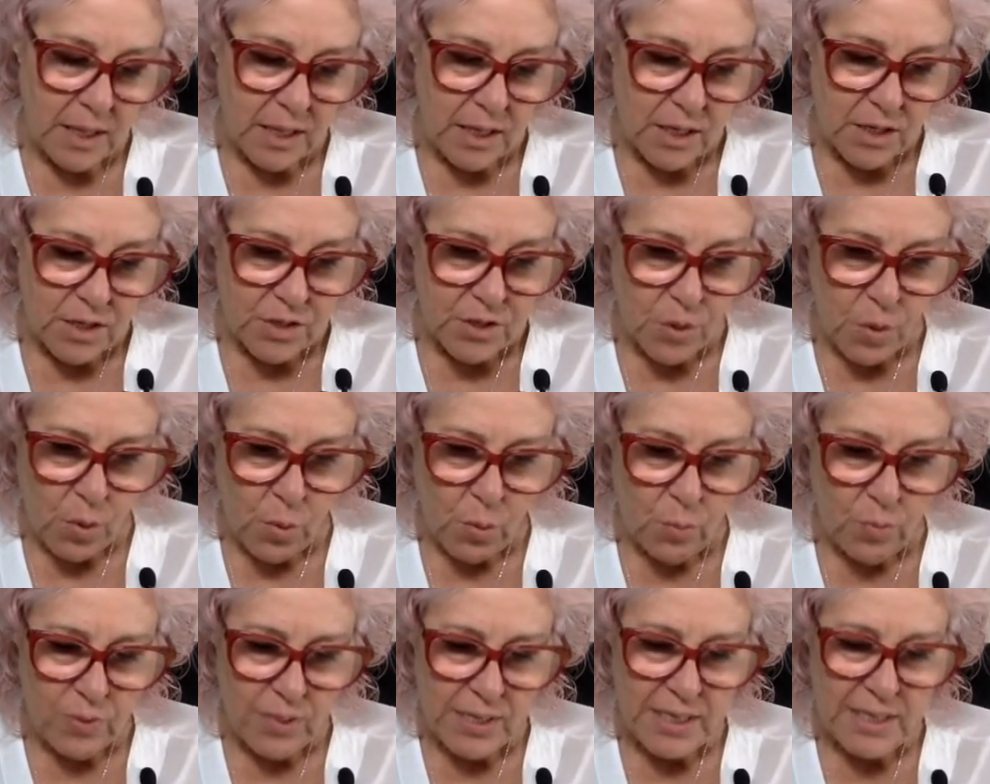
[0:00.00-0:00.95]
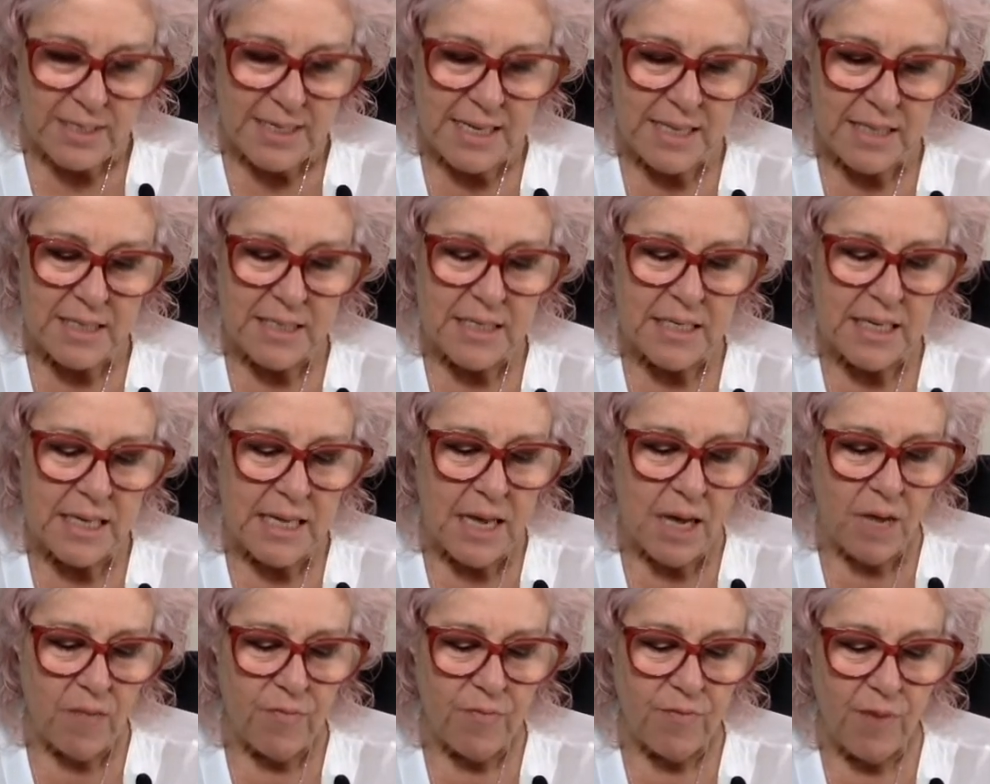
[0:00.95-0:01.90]
so the intensity
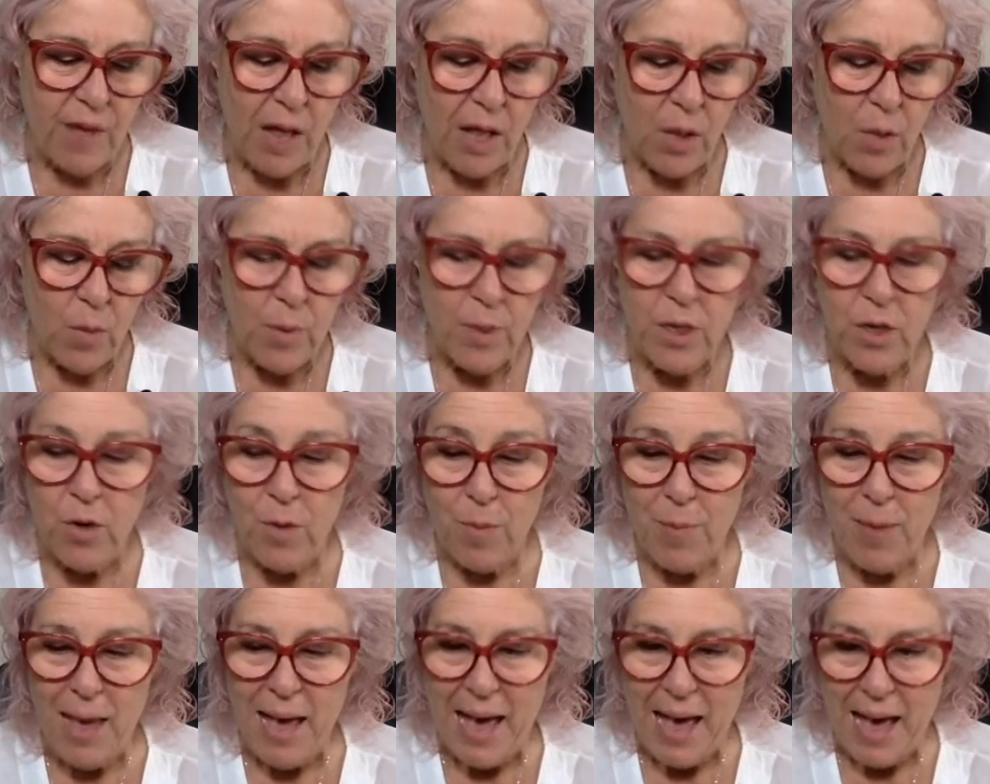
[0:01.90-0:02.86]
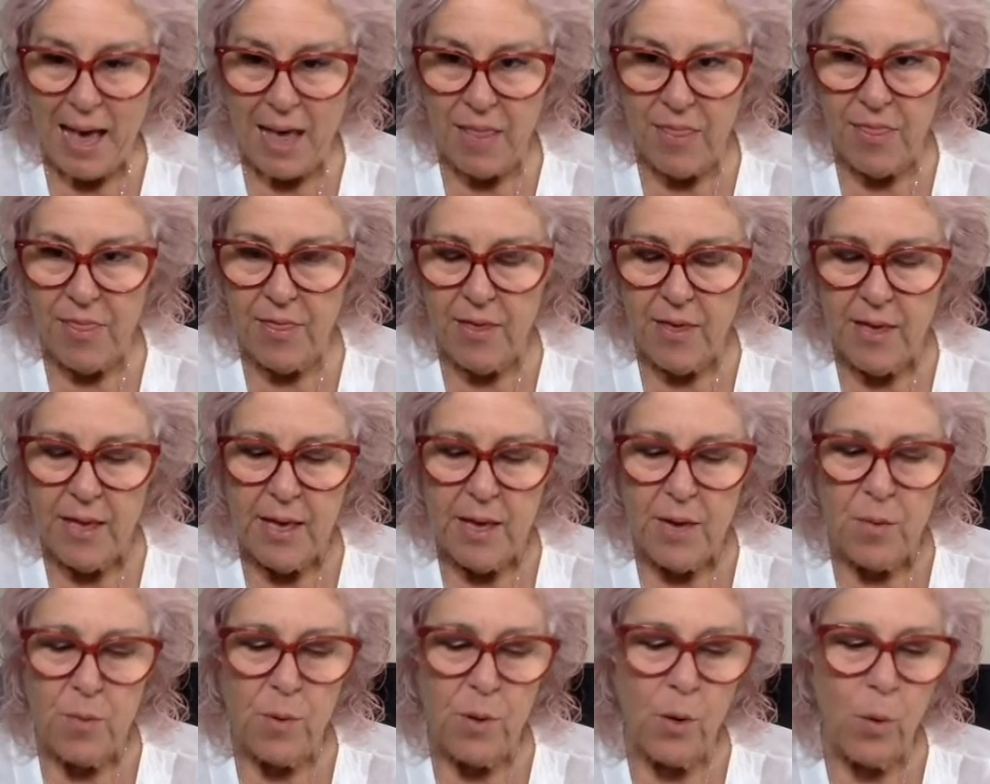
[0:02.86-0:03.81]
of following your path
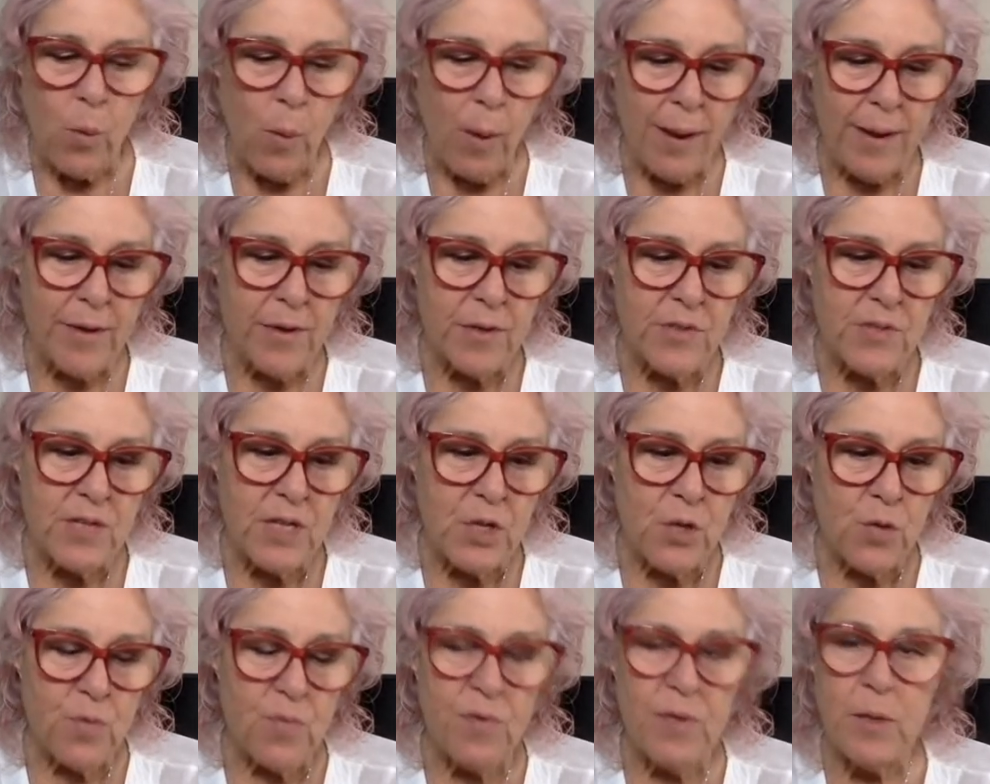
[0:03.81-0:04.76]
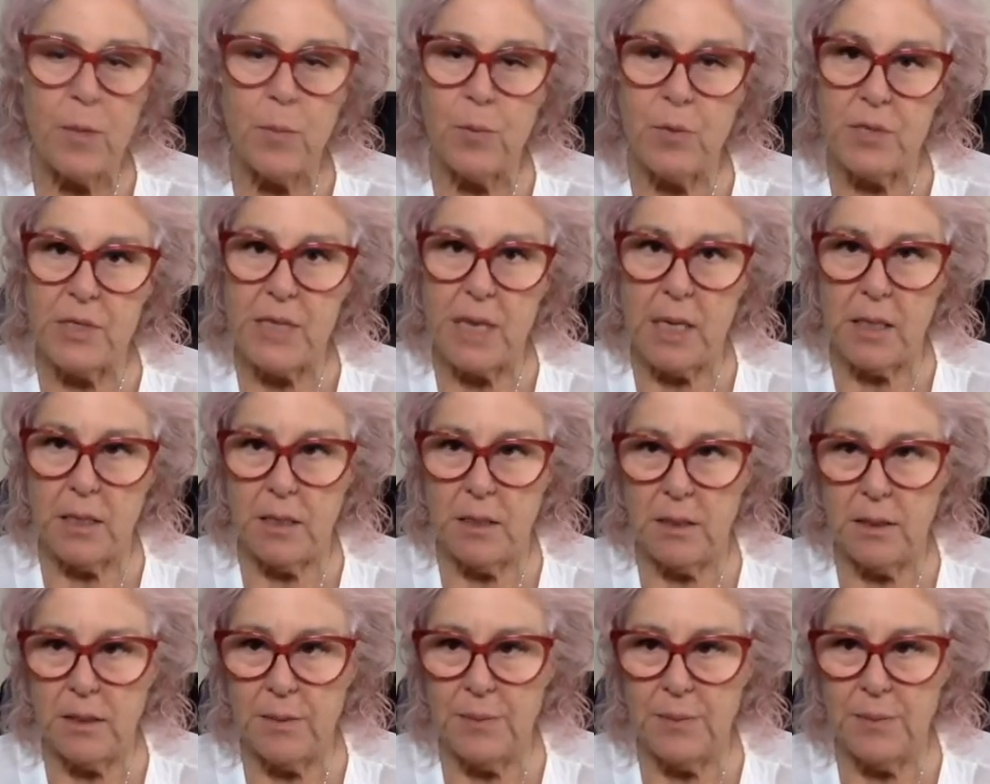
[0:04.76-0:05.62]
requires that you feel protected.